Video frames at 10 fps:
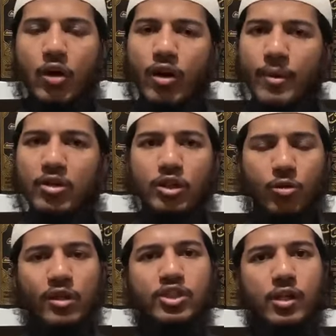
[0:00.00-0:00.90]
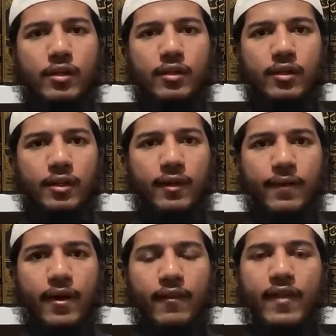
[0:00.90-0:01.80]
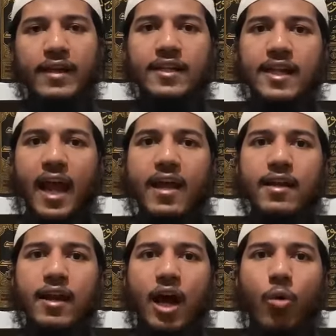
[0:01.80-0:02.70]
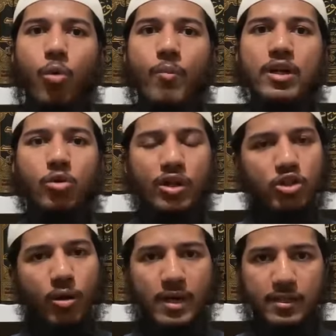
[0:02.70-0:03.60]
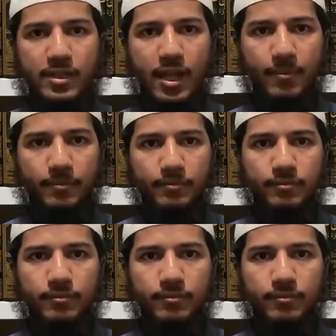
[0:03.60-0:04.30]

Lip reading: Now coming to the question, that can a woman do a job in Islam?